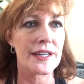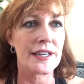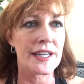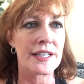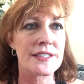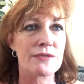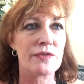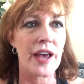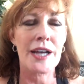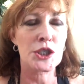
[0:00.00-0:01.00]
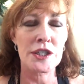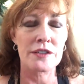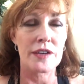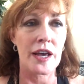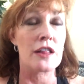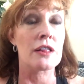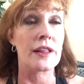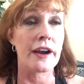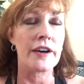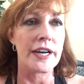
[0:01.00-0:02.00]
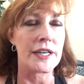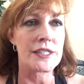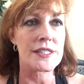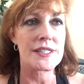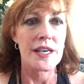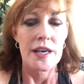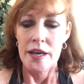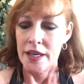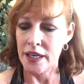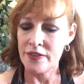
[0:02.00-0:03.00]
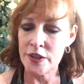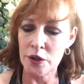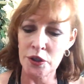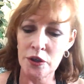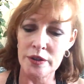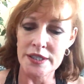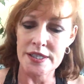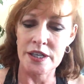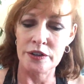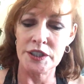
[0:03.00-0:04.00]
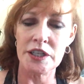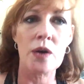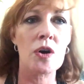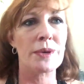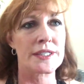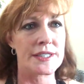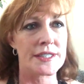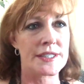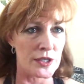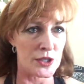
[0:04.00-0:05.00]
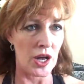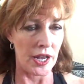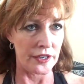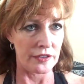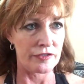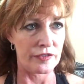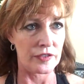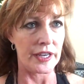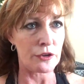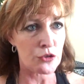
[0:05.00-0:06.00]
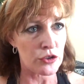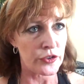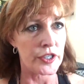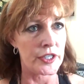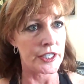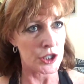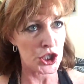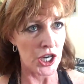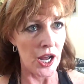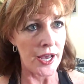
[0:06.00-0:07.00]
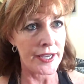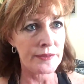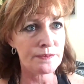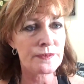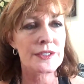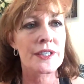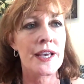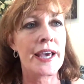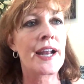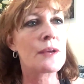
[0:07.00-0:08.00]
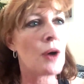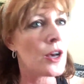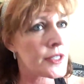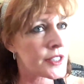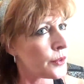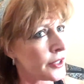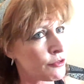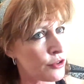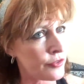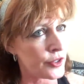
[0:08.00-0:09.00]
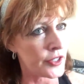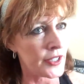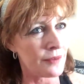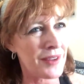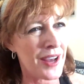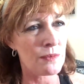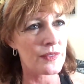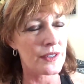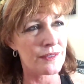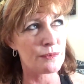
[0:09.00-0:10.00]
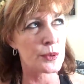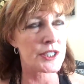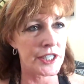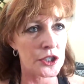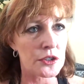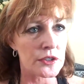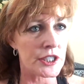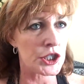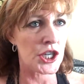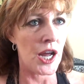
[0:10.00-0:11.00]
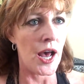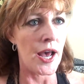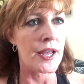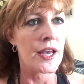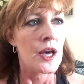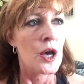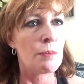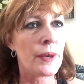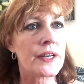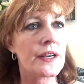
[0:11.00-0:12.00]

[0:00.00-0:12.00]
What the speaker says: he's actually hilarious, even though you don't necessarily know it because he's also kind of introverted and shy. And I'm also introverted. I'm not particularly shy, but